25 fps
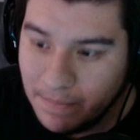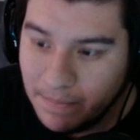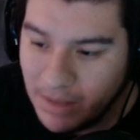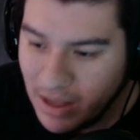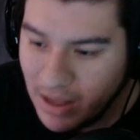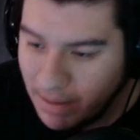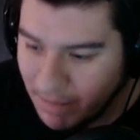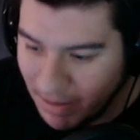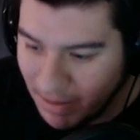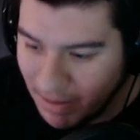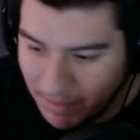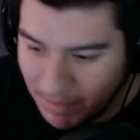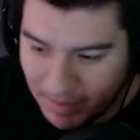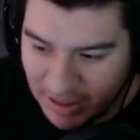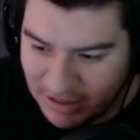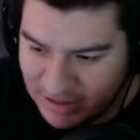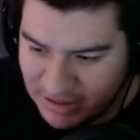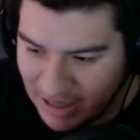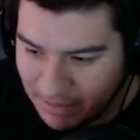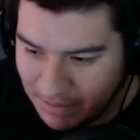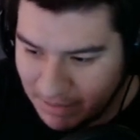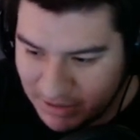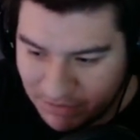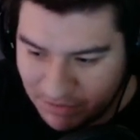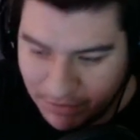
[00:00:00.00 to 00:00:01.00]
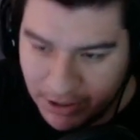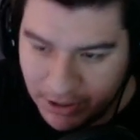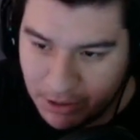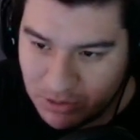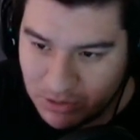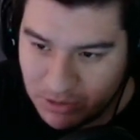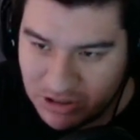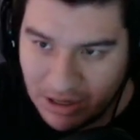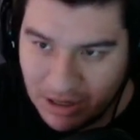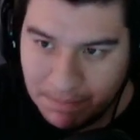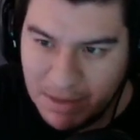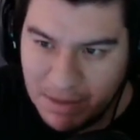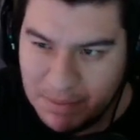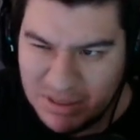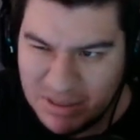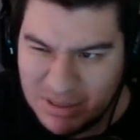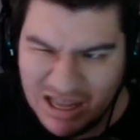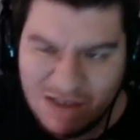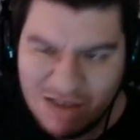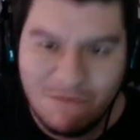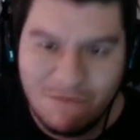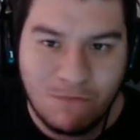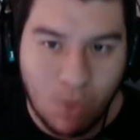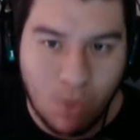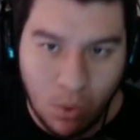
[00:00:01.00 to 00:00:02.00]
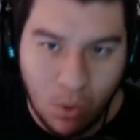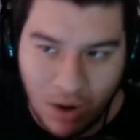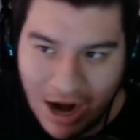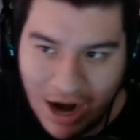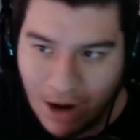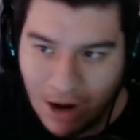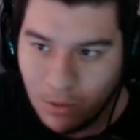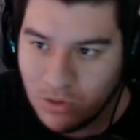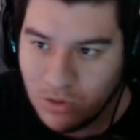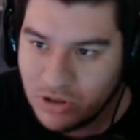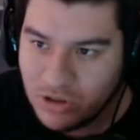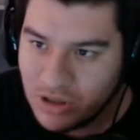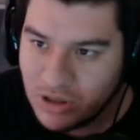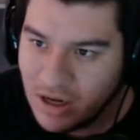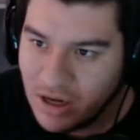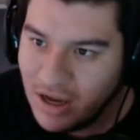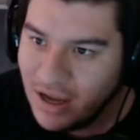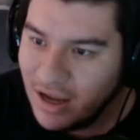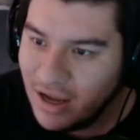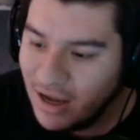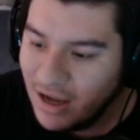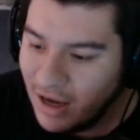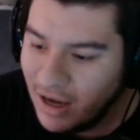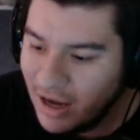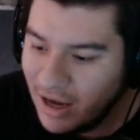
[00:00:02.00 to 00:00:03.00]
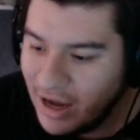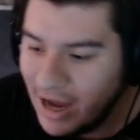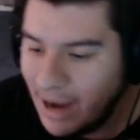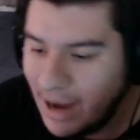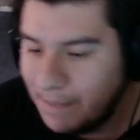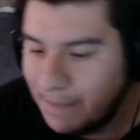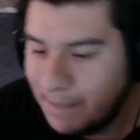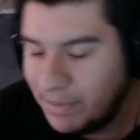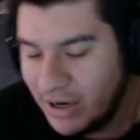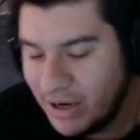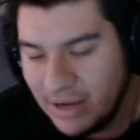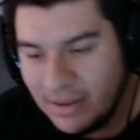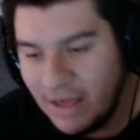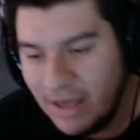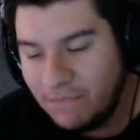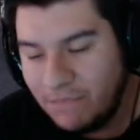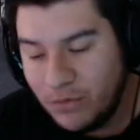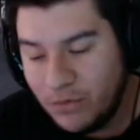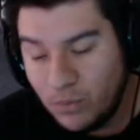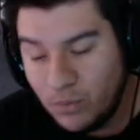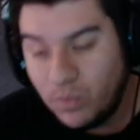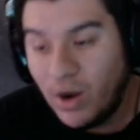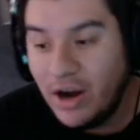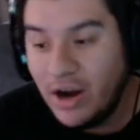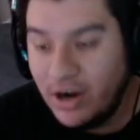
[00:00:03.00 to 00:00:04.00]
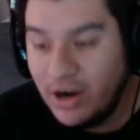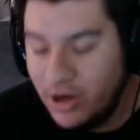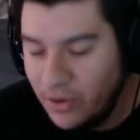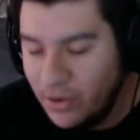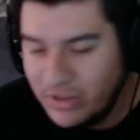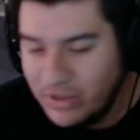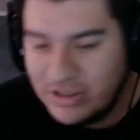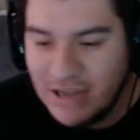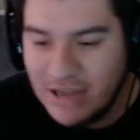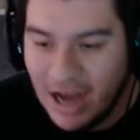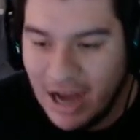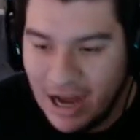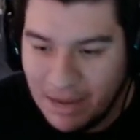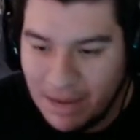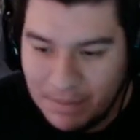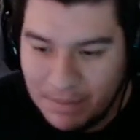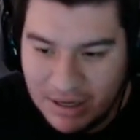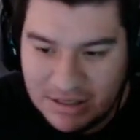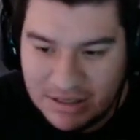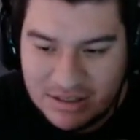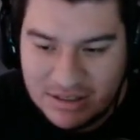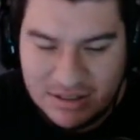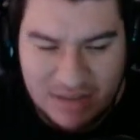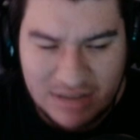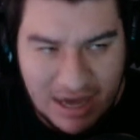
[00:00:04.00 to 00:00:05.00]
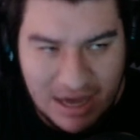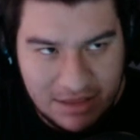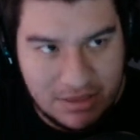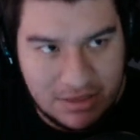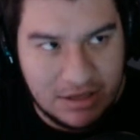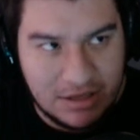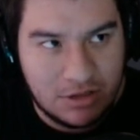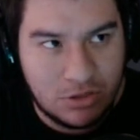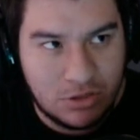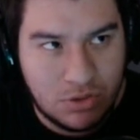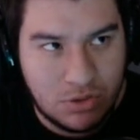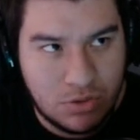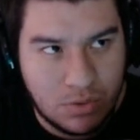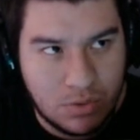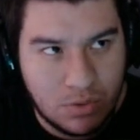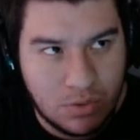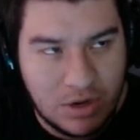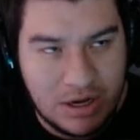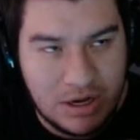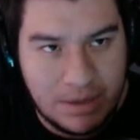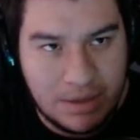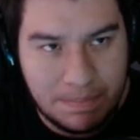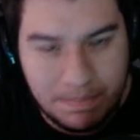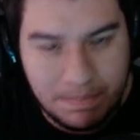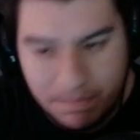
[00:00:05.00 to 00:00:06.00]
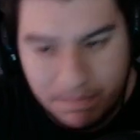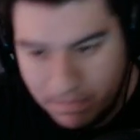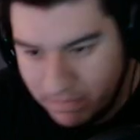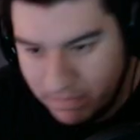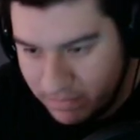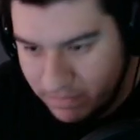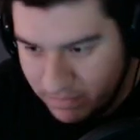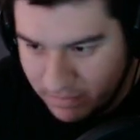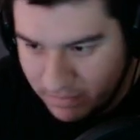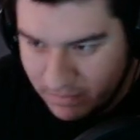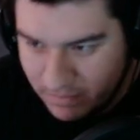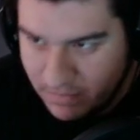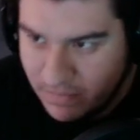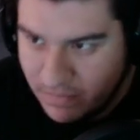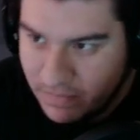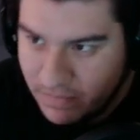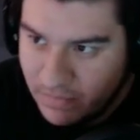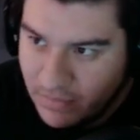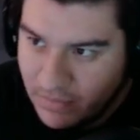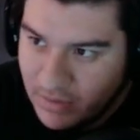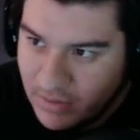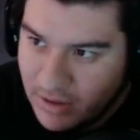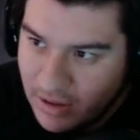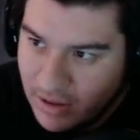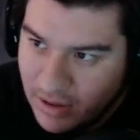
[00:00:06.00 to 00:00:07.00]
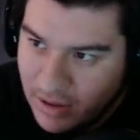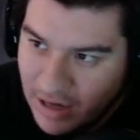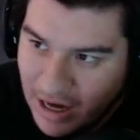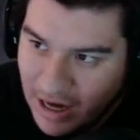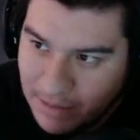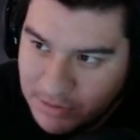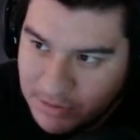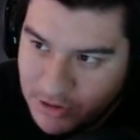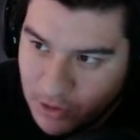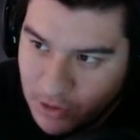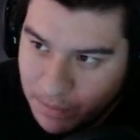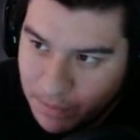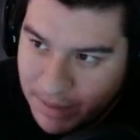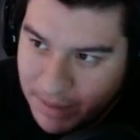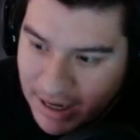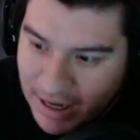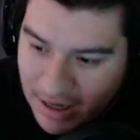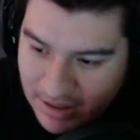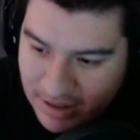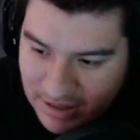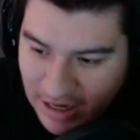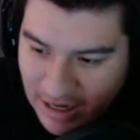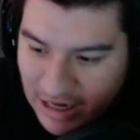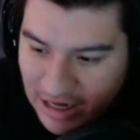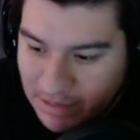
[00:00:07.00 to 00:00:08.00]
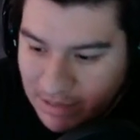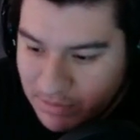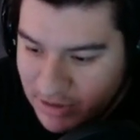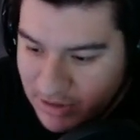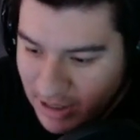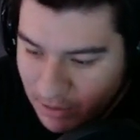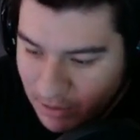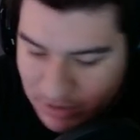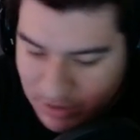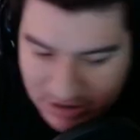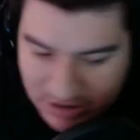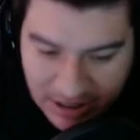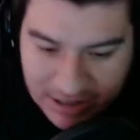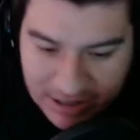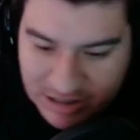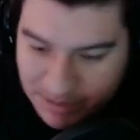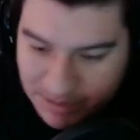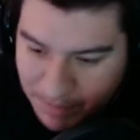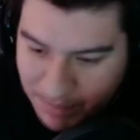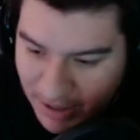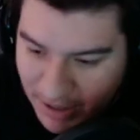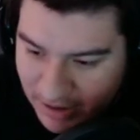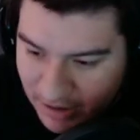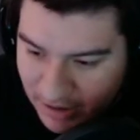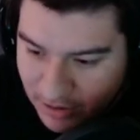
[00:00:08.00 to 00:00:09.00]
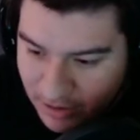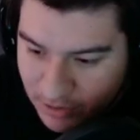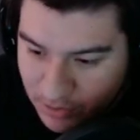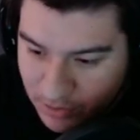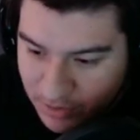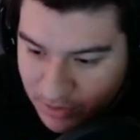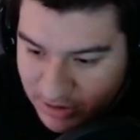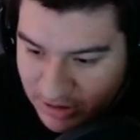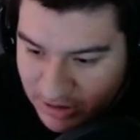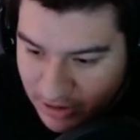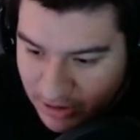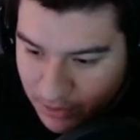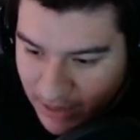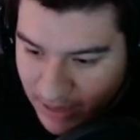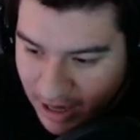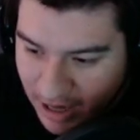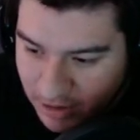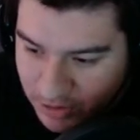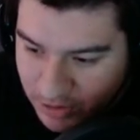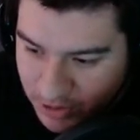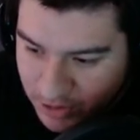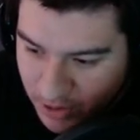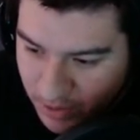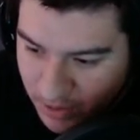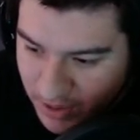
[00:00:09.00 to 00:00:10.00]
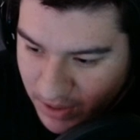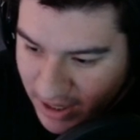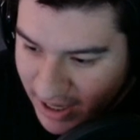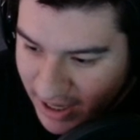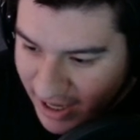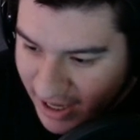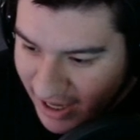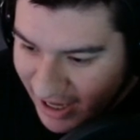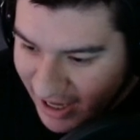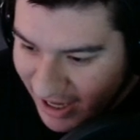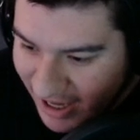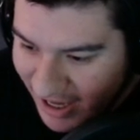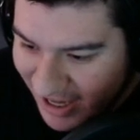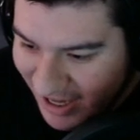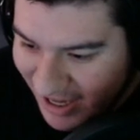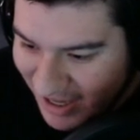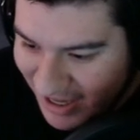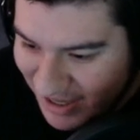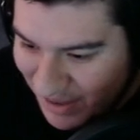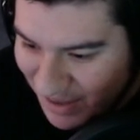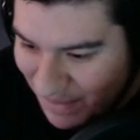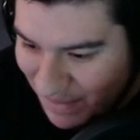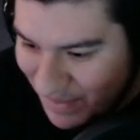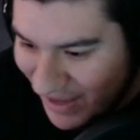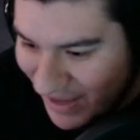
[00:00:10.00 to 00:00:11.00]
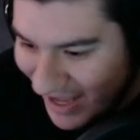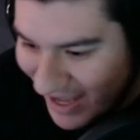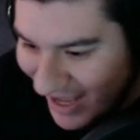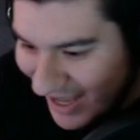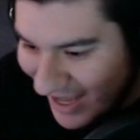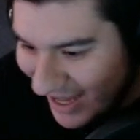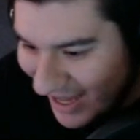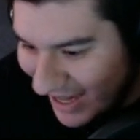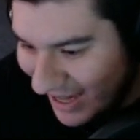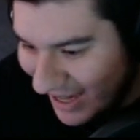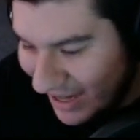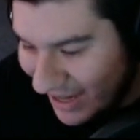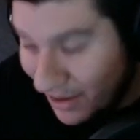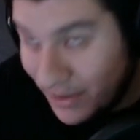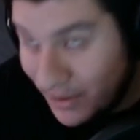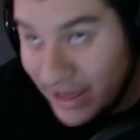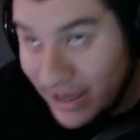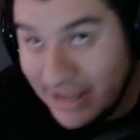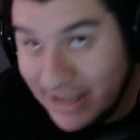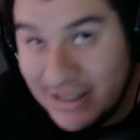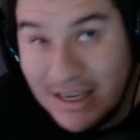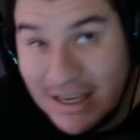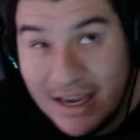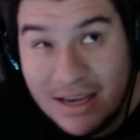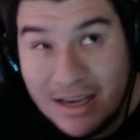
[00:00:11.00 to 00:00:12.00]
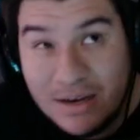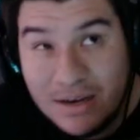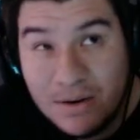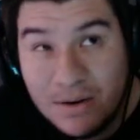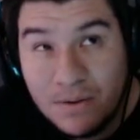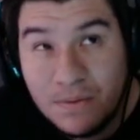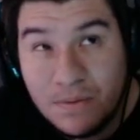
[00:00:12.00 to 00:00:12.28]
Maybe by the time this video is up, maybe like 4 hours. But if you want to know the time, it's, I think, 3... I'm so bad at times. I was not expecting to do this little outro. Okay, 10...